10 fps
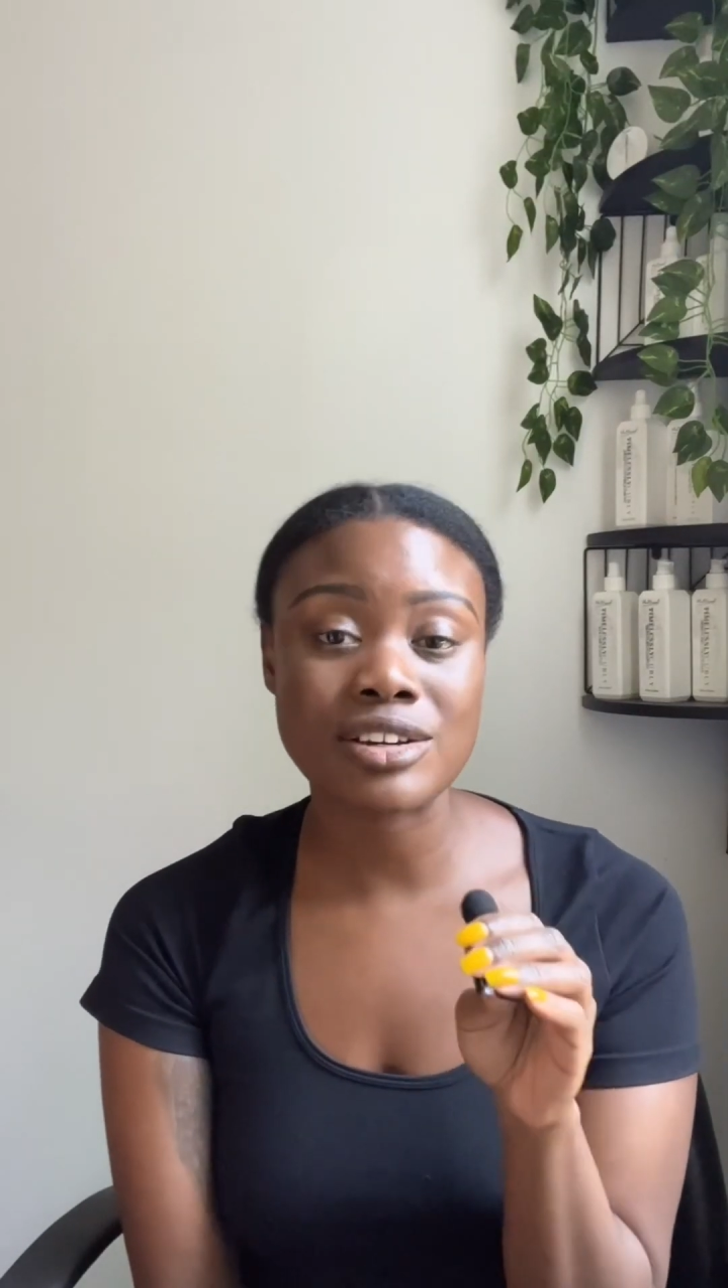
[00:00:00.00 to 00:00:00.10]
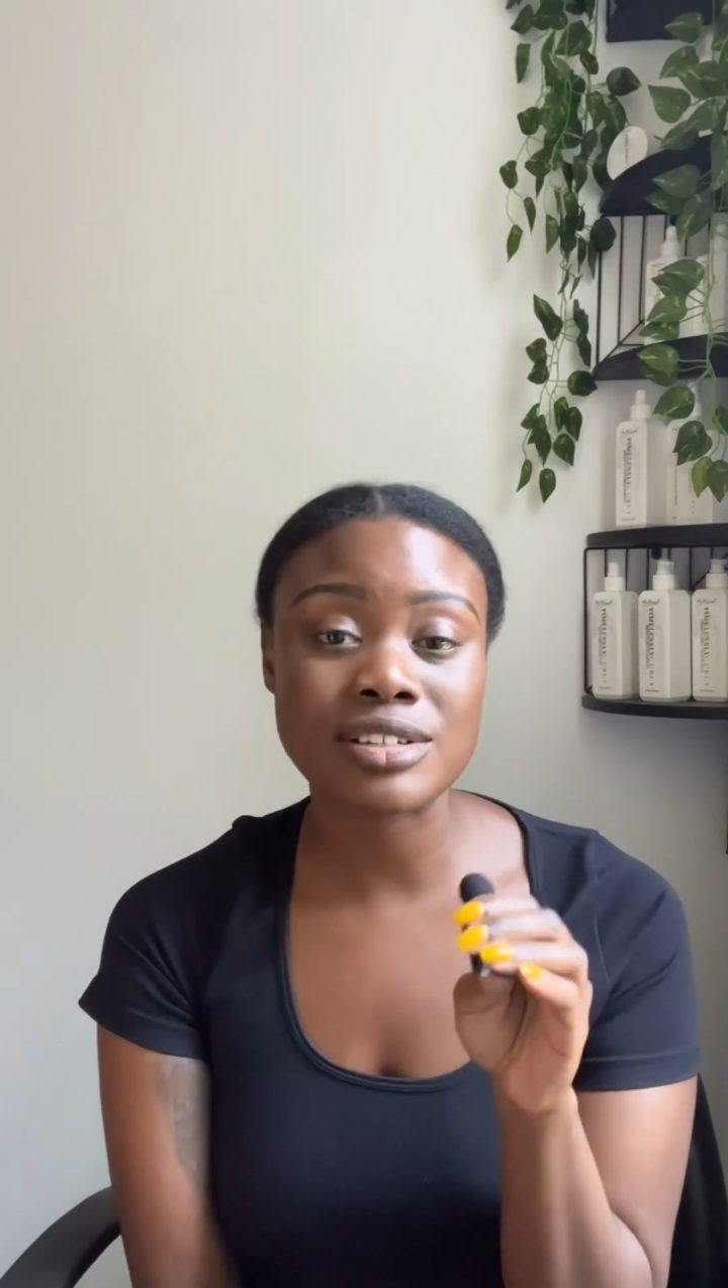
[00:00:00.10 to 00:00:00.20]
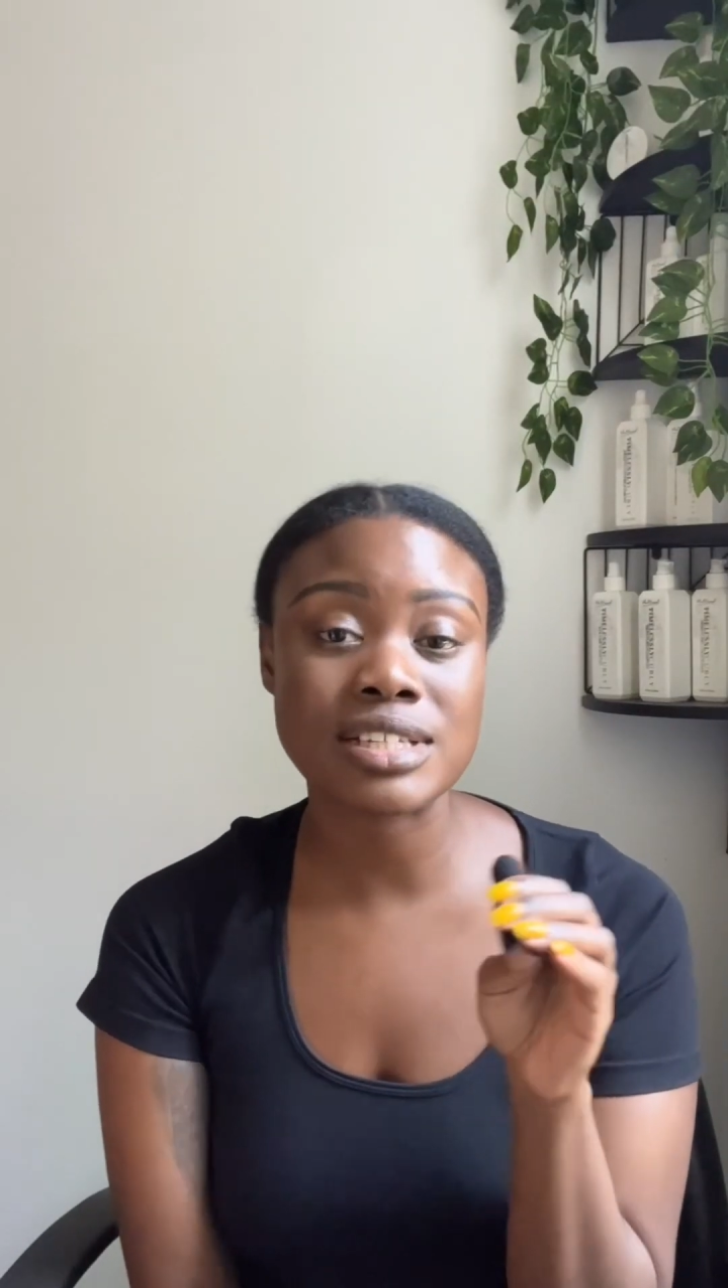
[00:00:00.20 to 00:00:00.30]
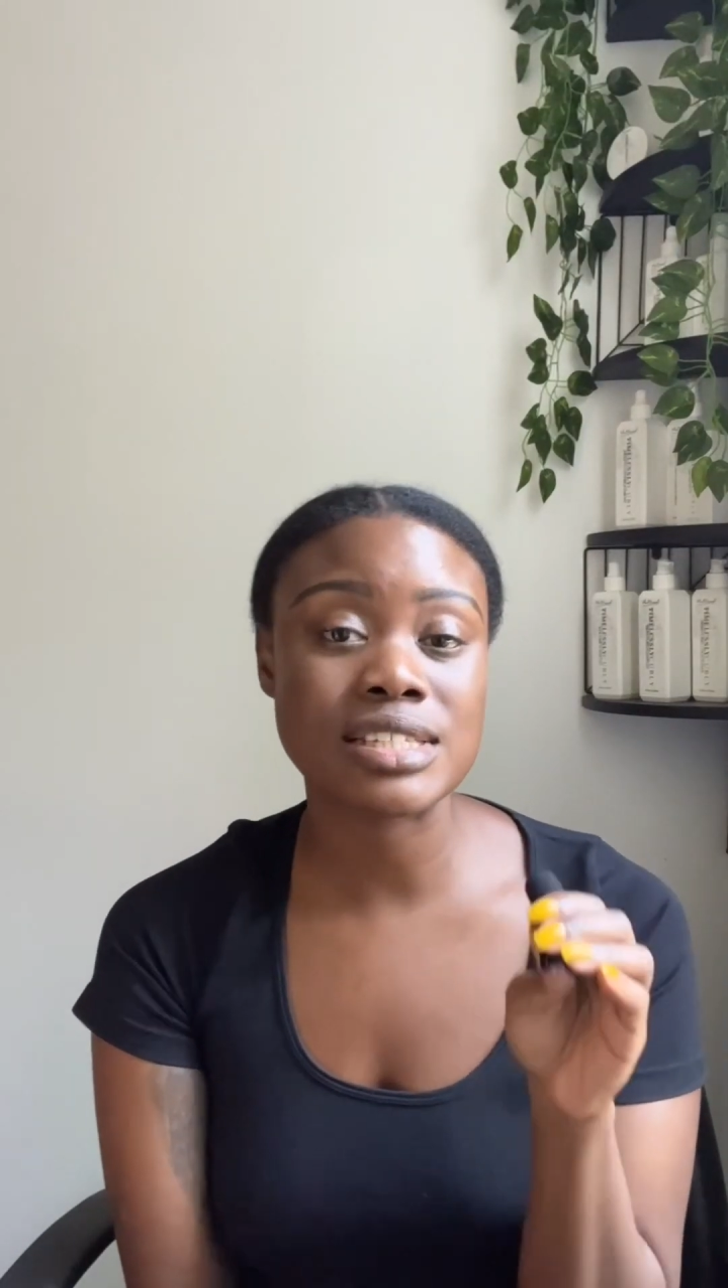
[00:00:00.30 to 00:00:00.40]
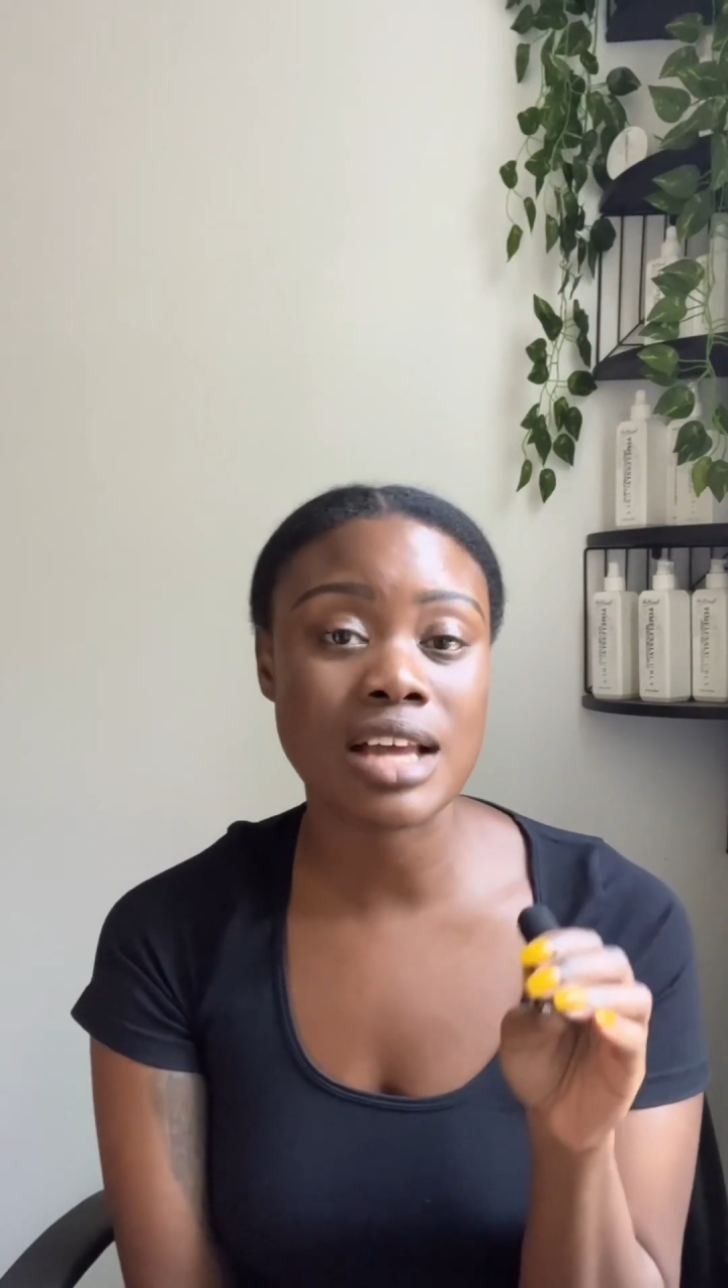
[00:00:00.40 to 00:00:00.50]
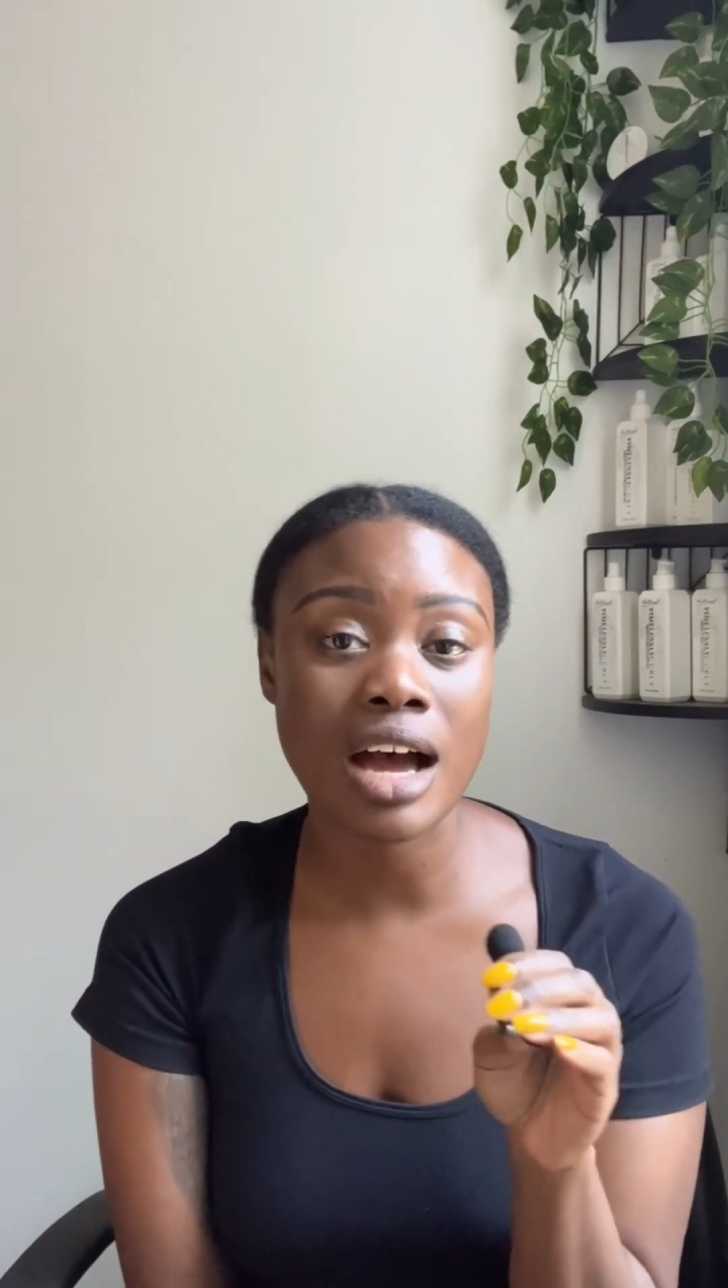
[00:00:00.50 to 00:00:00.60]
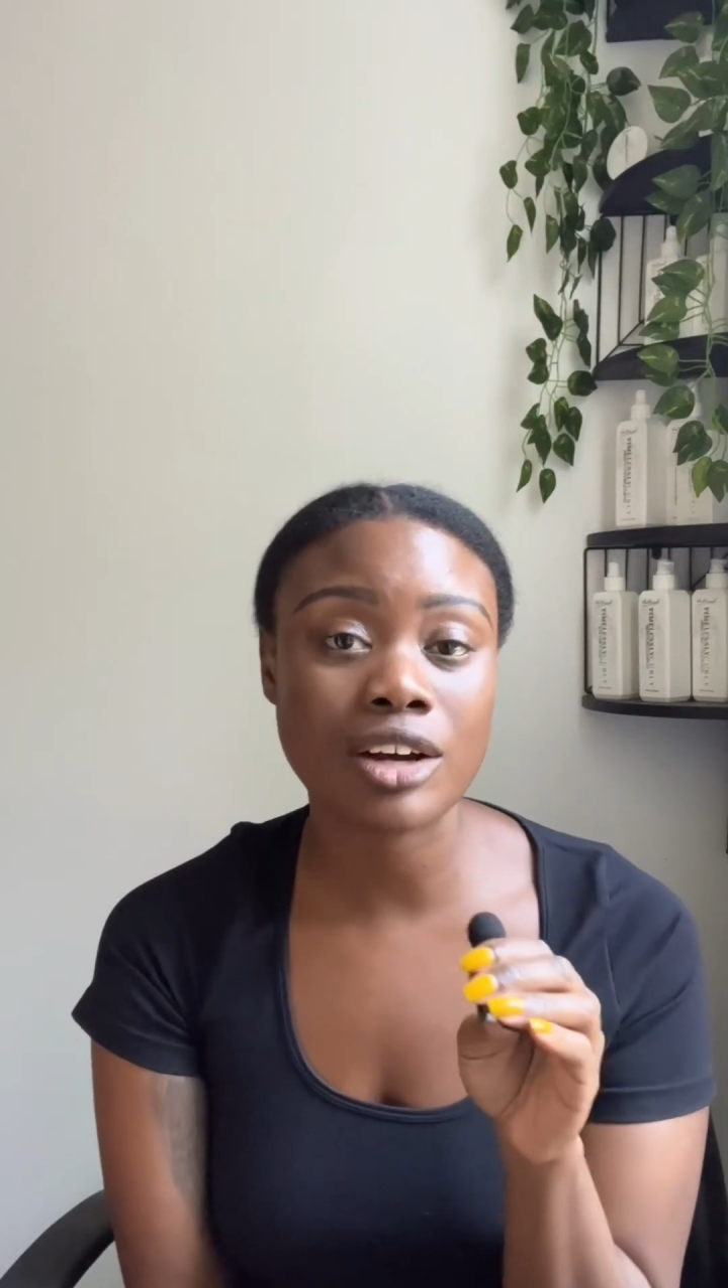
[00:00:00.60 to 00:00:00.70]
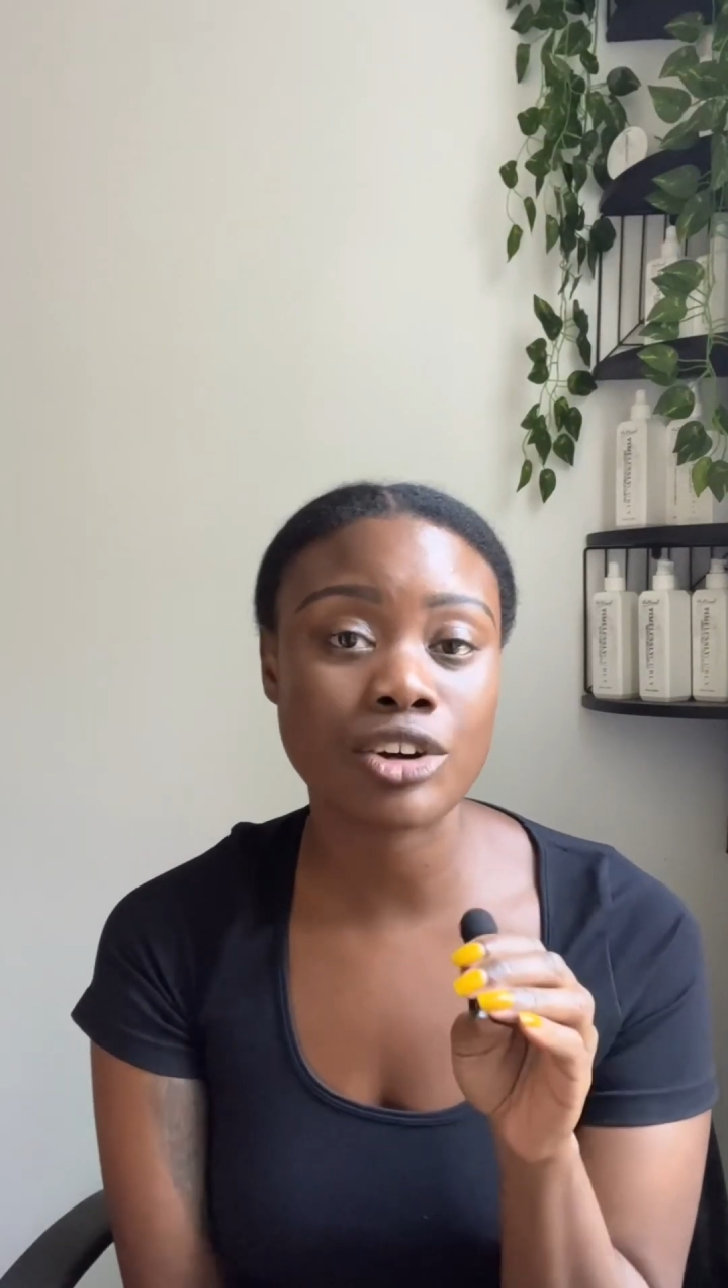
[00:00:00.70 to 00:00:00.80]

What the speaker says: does not